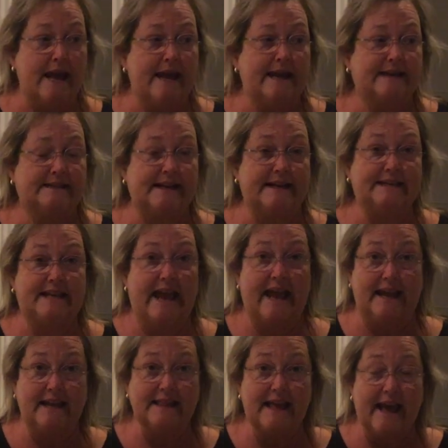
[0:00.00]
is I
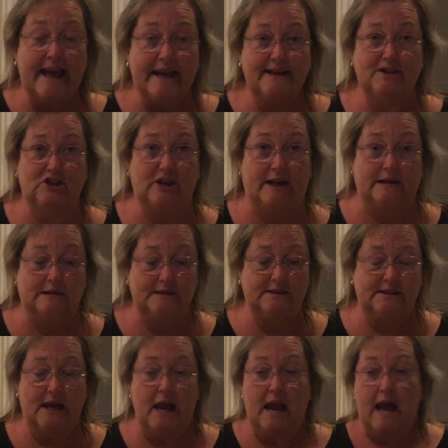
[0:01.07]
take the eggshells,